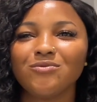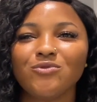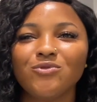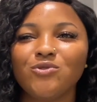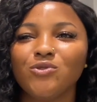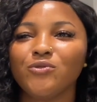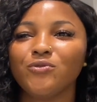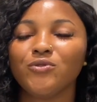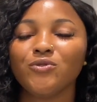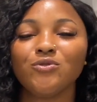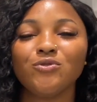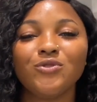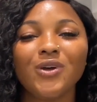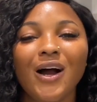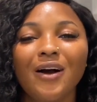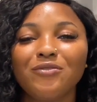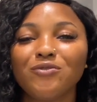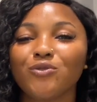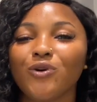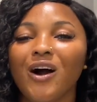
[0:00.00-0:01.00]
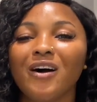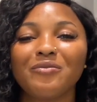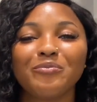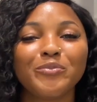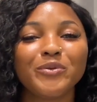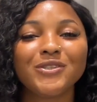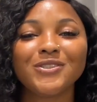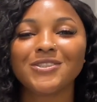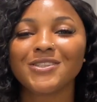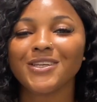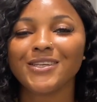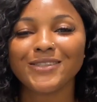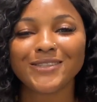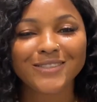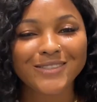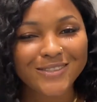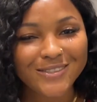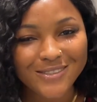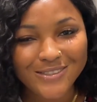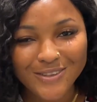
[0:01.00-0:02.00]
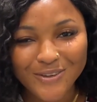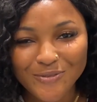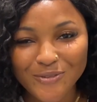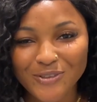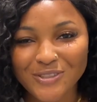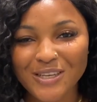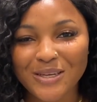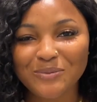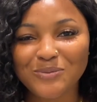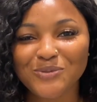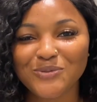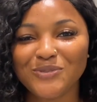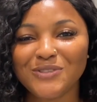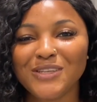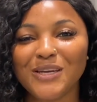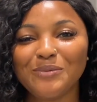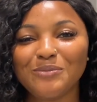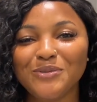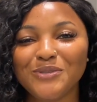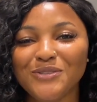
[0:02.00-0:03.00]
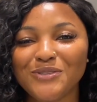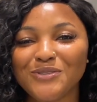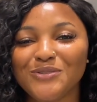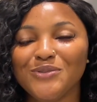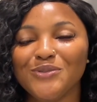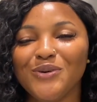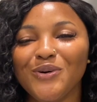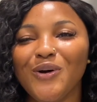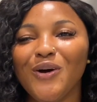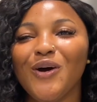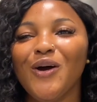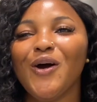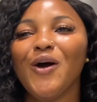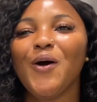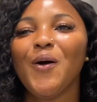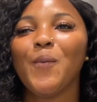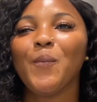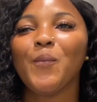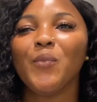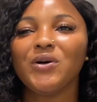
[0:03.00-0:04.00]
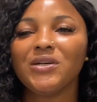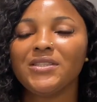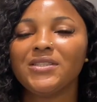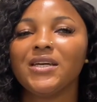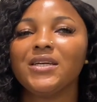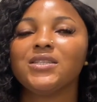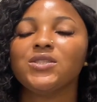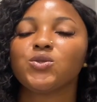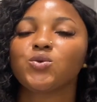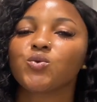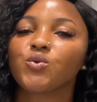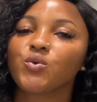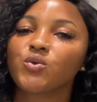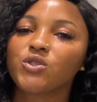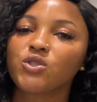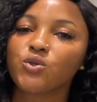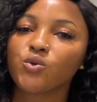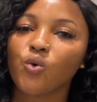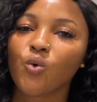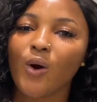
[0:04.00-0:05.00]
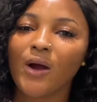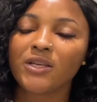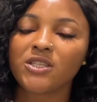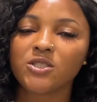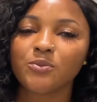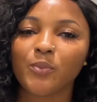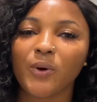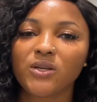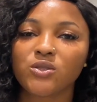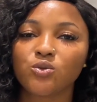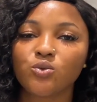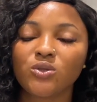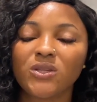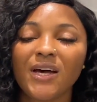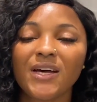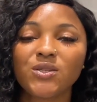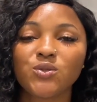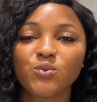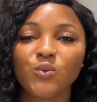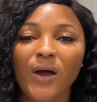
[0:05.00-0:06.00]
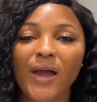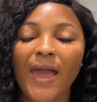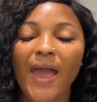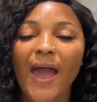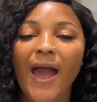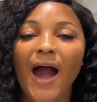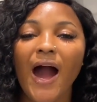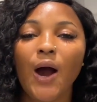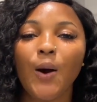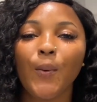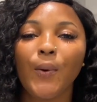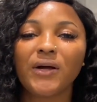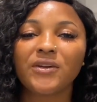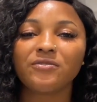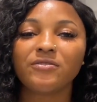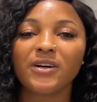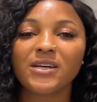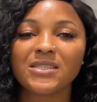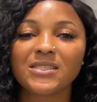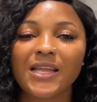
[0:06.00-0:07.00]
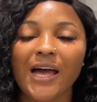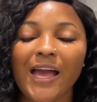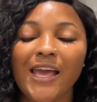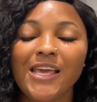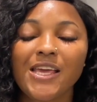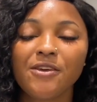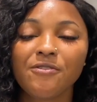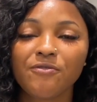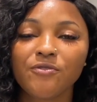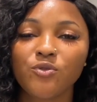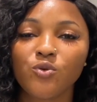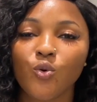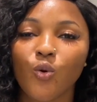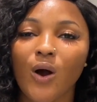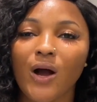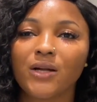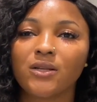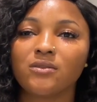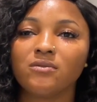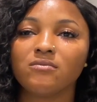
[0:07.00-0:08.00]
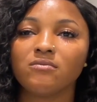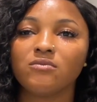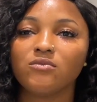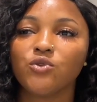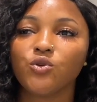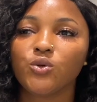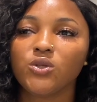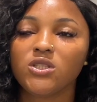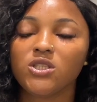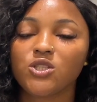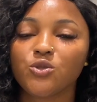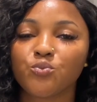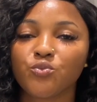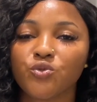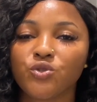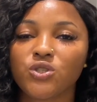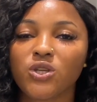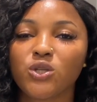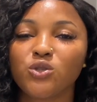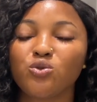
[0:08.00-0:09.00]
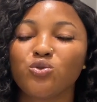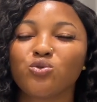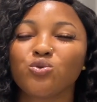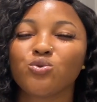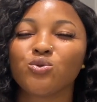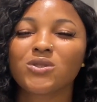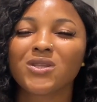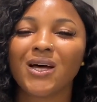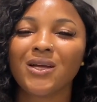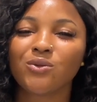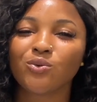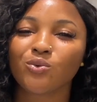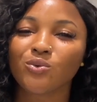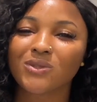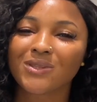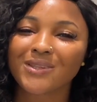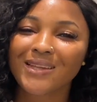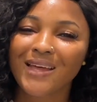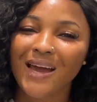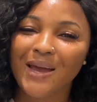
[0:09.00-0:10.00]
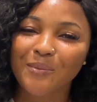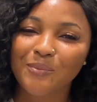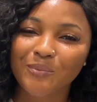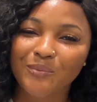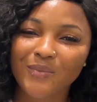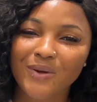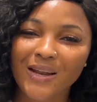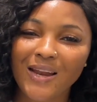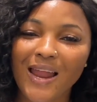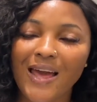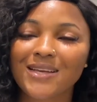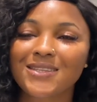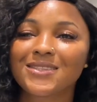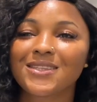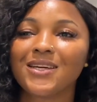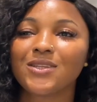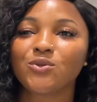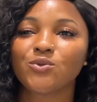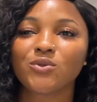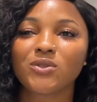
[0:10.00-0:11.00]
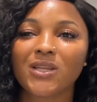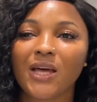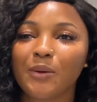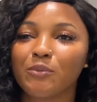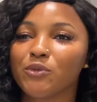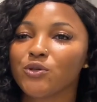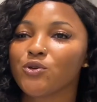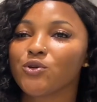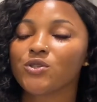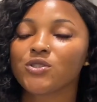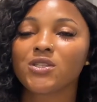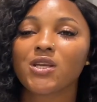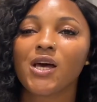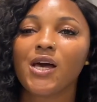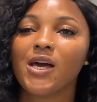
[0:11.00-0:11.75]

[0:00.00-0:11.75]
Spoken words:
you have to have patience for them to debit you, but then it's still quite cheaper. So that's why I would advise that if you are doing this process, you should start on time. Like start on time, because